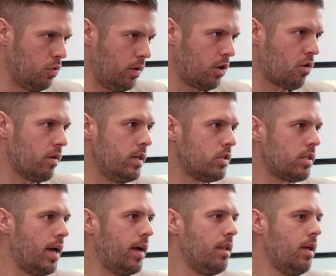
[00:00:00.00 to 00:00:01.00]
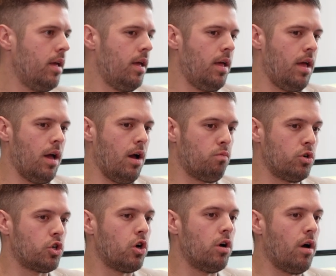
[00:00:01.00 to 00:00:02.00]
to increase that
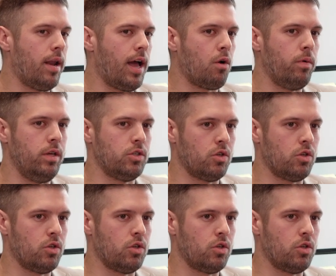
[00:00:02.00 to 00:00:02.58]
return on equity.